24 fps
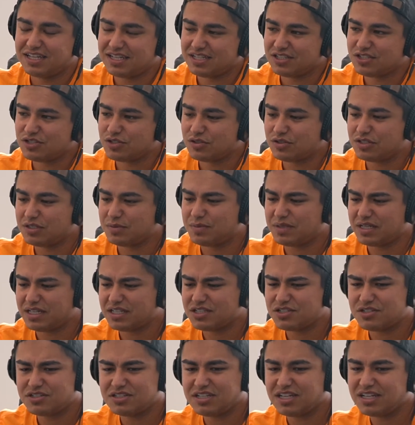I had showed up, and I
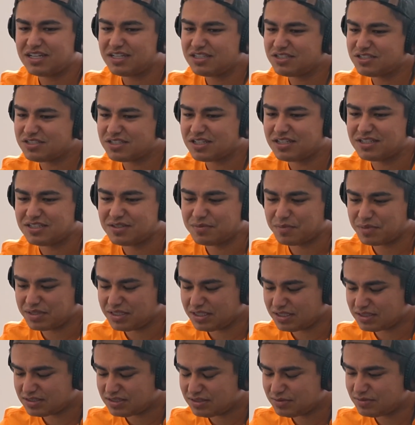guess your dad had just got done
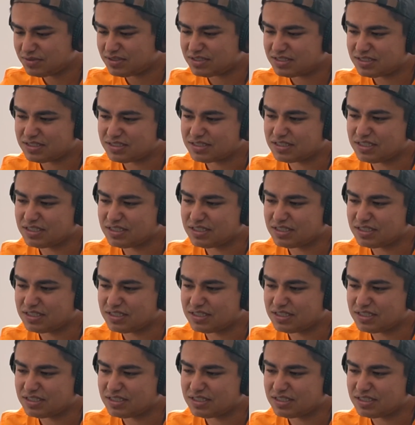playing because he was in his